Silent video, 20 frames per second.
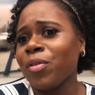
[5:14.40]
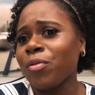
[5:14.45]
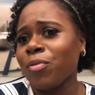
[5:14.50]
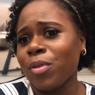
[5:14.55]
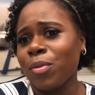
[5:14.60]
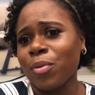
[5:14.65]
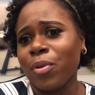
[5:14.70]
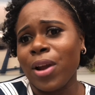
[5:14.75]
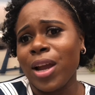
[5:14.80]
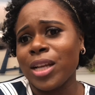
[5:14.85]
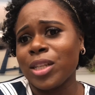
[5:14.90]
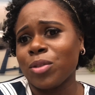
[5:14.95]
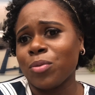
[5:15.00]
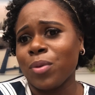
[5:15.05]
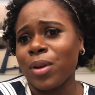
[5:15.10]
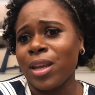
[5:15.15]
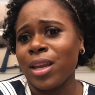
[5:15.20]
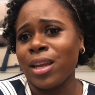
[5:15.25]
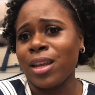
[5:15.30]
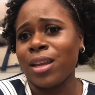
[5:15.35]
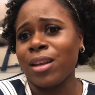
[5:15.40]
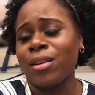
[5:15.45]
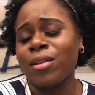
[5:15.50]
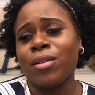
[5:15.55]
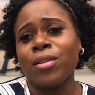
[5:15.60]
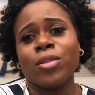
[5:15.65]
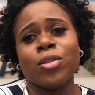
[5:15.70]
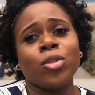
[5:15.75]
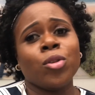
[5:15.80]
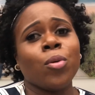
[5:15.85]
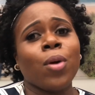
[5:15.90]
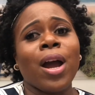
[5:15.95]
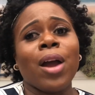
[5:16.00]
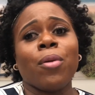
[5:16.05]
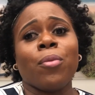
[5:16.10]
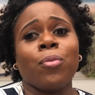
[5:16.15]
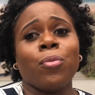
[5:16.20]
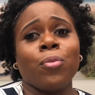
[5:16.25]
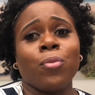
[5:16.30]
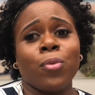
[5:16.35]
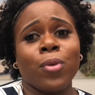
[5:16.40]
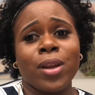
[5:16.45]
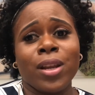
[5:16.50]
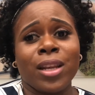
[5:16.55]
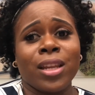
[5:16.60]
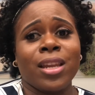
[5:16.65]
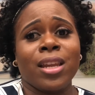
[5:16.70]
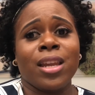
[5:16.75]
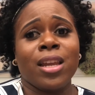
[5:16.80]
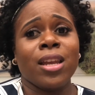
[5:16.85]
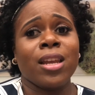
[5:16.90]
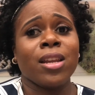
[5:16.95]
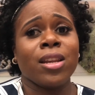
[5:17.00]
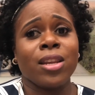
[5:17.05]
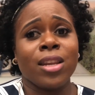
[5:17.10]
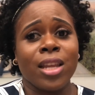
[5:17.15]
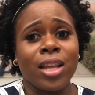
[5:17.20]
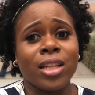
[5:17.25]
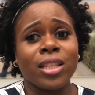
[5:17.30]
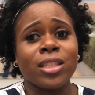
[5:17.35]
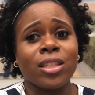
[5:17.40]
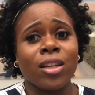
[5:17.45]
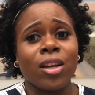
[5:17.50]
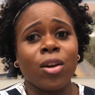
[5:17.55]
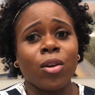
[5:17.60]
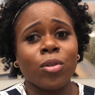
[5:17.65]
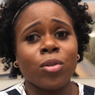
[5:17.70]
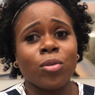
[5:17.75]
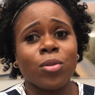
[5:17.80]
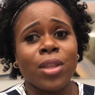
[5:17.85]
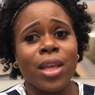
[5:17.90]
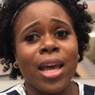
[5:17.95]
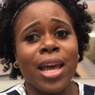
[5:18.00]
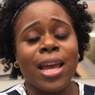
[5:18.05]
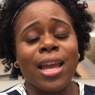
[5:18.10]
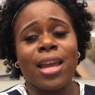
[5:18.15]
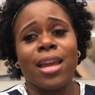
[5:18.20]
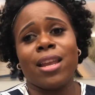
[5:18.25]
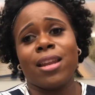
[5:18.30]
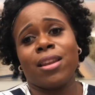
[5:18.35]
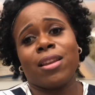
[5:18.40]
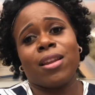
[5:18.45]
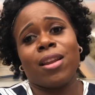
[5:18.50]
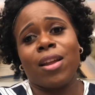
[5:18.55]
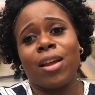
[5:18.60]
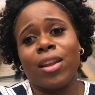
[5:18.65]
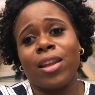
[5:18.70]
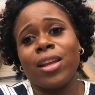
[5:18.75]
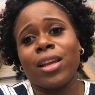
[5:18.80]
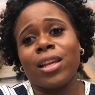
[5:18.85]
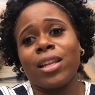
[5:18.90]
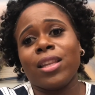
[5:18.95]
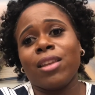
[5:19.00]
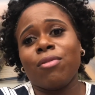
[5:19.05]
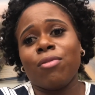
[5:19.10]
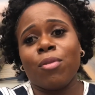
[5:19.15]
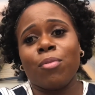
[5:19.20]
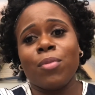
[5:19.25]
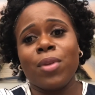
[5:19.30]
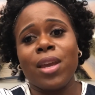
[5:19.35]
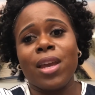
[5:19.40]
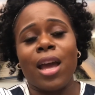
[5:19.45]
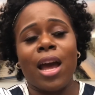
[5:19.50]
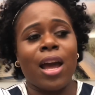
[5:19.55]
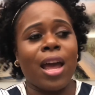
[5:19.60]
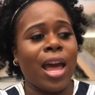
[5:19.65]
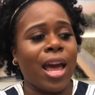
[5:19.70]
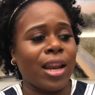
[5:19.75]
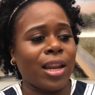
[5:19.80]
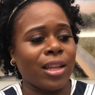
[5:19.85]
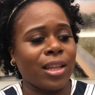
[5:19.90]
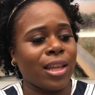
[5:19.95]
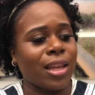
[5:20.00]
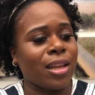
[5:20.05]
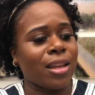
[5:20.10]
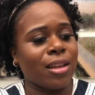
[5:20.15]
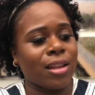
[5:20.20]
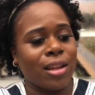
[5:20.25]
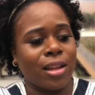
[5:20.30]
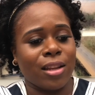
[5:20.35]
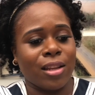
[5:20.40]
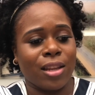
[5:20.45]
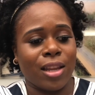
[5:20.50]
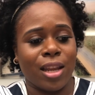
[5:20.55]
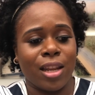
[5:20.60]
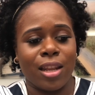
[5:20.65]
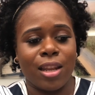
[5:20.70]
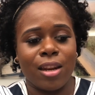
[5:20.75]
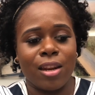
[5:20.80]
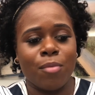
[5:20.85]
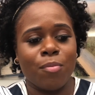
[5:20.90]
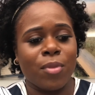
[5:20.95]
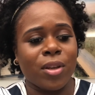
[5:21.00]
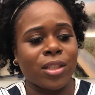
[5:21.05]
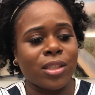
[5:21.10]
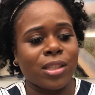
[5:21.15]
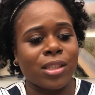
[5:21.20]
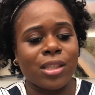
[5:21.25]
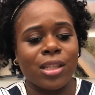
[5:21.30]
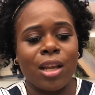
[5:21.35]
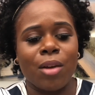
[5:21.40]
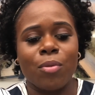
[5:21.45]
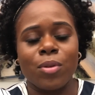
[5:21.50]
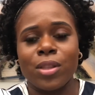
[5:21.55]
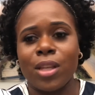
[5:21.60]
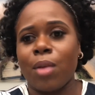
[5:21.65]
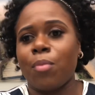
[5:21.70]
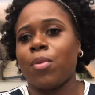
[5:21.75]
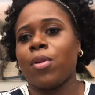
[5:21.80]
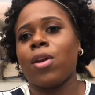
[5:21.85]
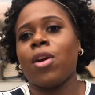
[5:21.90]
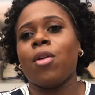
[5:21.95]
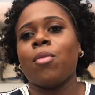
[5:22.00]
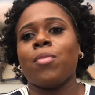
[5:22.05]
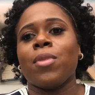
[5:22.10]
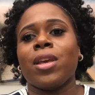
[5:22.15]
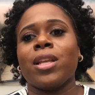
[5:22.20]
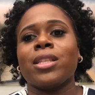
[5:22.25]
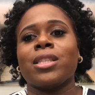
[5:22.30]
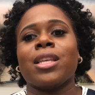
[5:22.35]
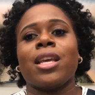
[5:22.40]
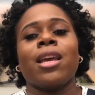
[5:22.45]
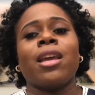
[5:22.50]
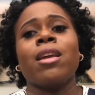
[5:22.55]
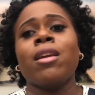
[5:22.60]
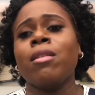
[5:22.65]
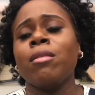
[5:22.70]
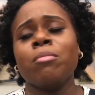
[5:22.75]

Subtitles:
from graduating. Do I really need to go through that? And luckily for me, I had a lady in admissions that was able to help me and say,